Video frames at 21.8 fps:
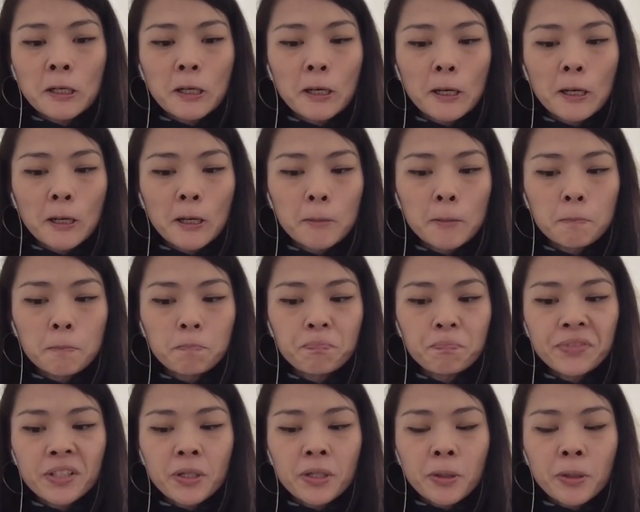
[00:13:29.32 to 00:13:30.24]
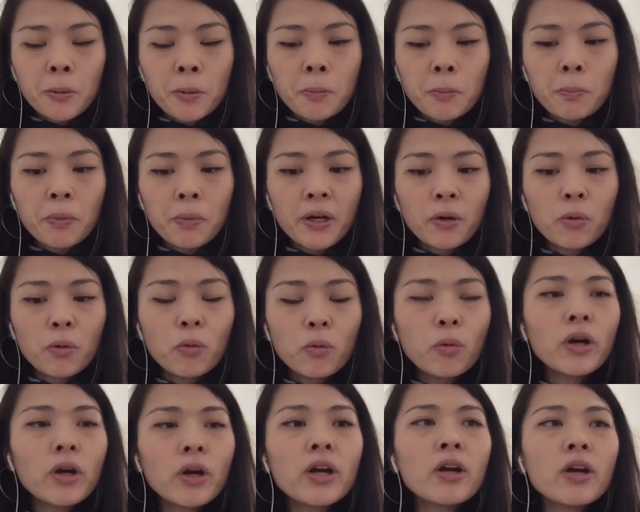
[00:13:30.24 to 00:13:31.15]
Um, but
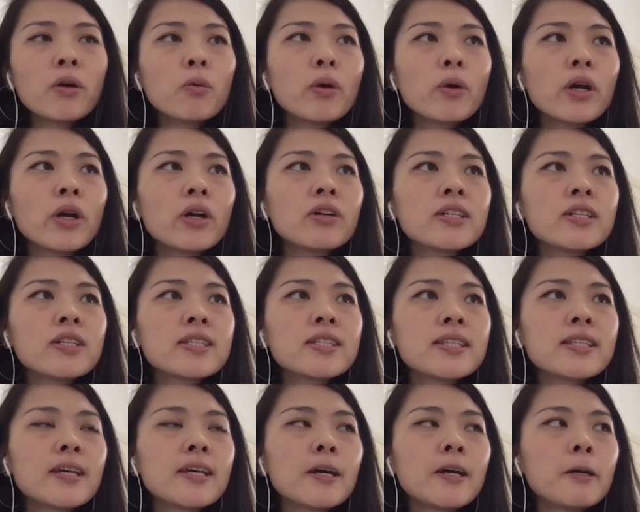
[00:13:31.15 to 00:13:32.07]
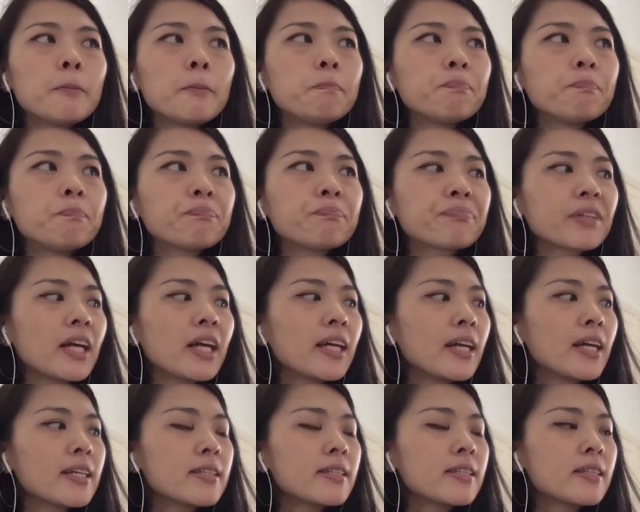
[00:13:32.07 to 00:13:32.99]
where where is the um, I
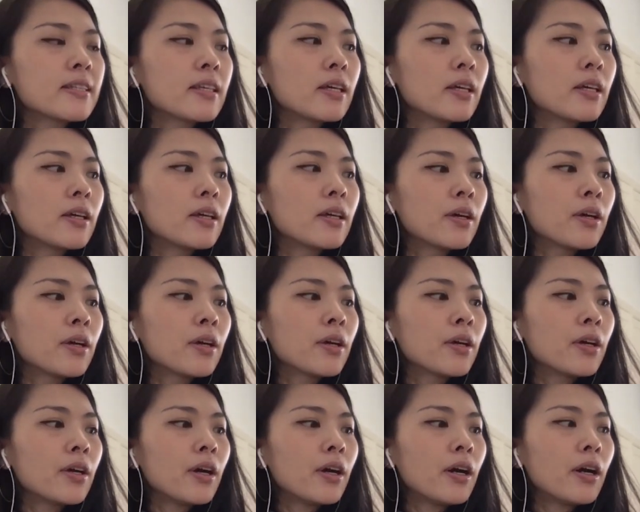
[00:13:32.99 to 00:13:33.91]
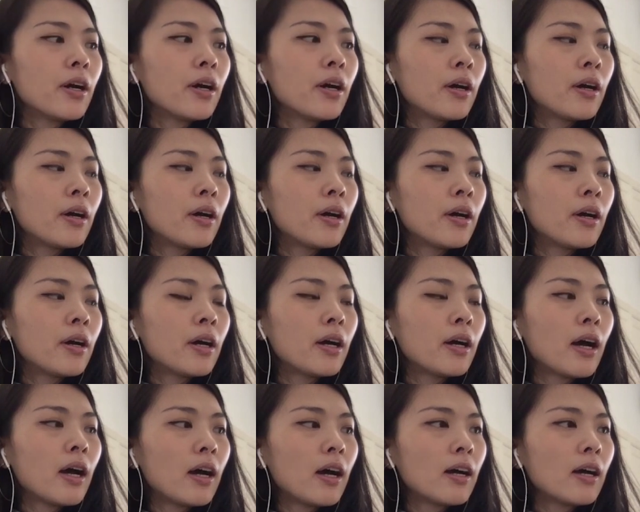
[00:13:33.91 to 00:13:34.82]
guess the uh,
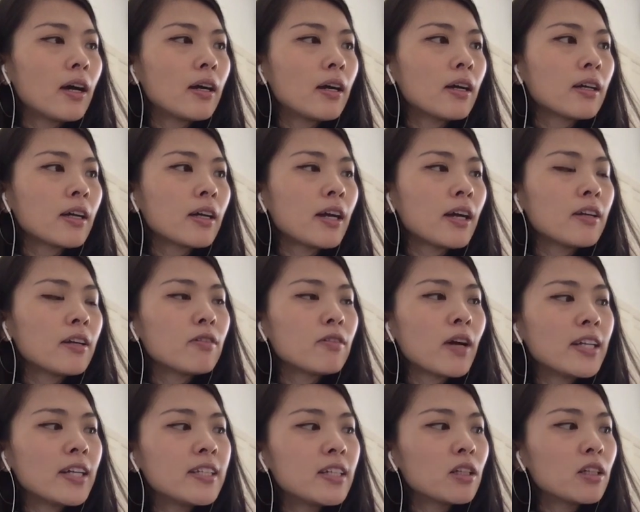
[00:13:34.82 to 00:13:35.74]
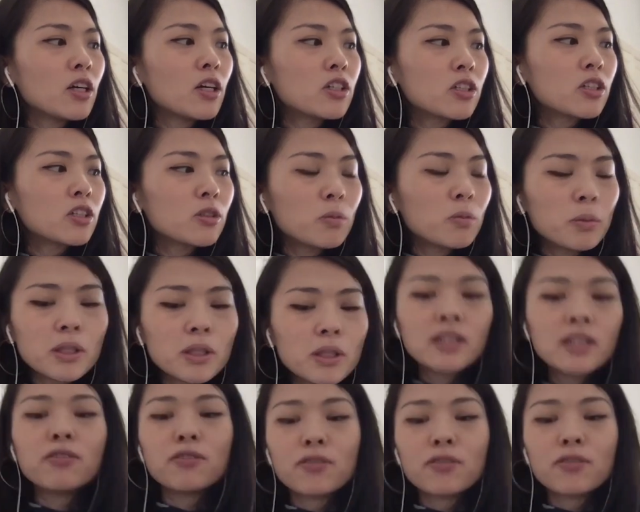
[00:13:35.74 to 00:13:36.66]
kind of ideological
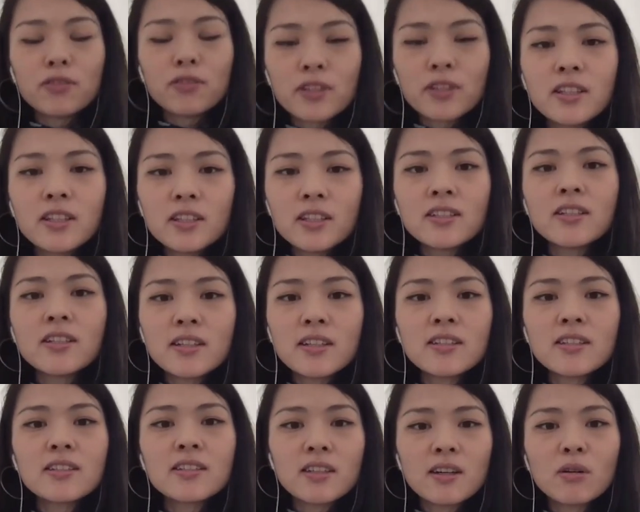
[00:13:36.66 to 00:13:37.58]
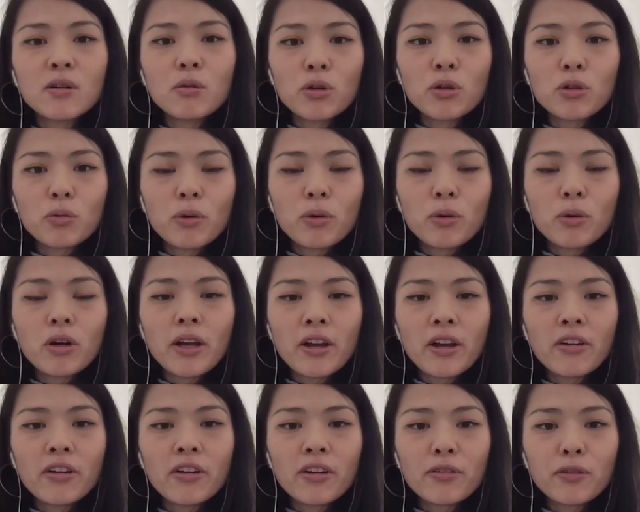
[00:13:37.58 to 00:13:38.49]
belief that this is a worthwhile
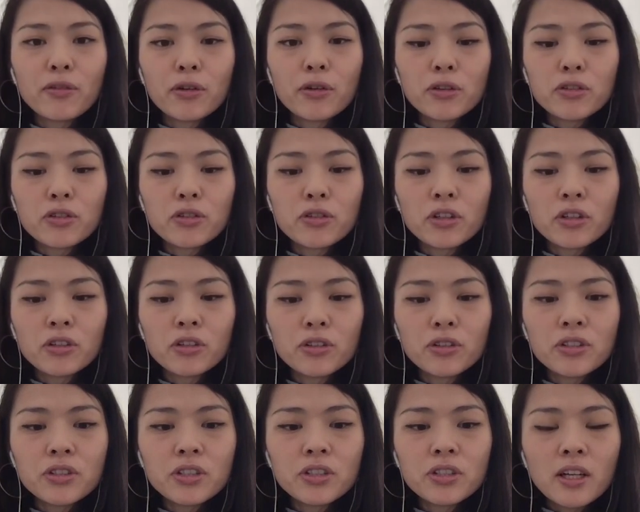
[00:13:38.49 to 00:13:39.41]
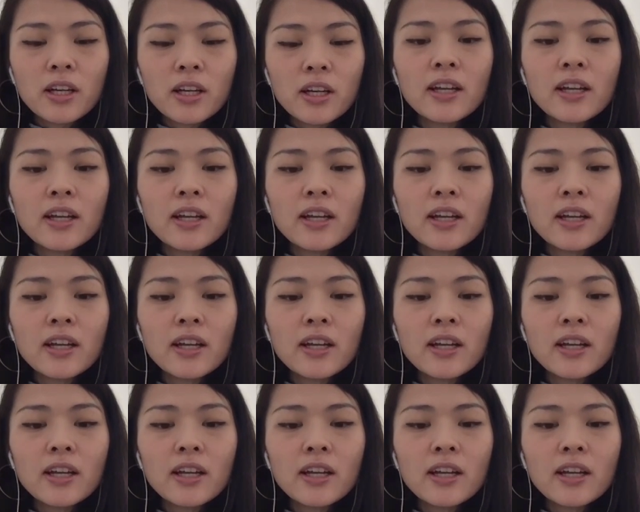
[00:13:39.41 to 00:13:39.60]
area for our struggles?